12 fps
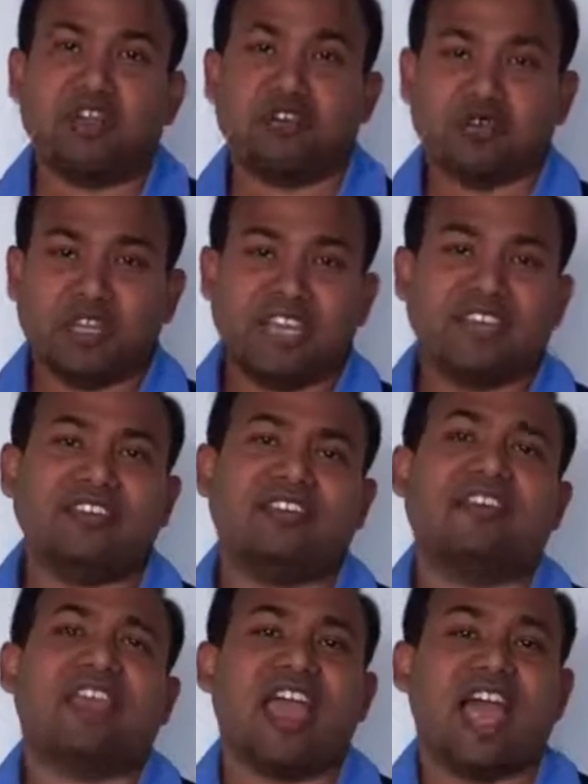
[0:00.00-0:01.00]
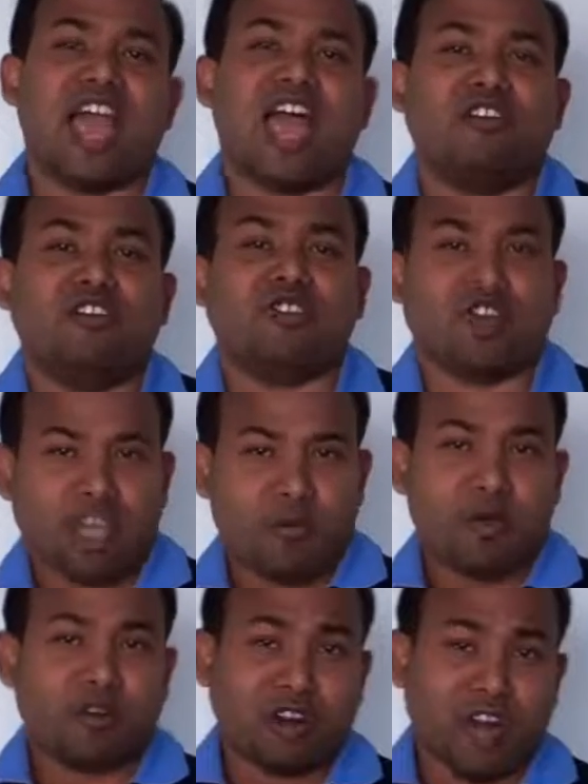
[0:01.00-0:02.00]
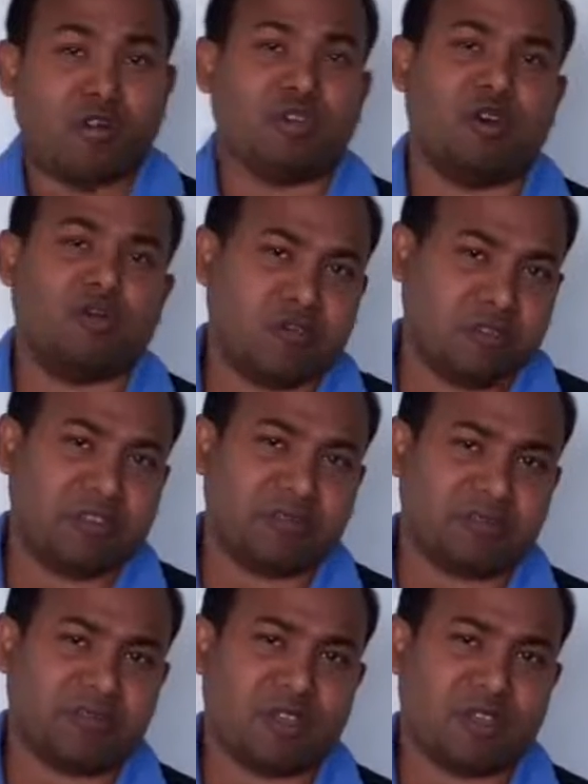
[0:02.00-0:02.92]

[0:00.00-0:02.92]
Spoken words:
Today I will talk about cloud computing.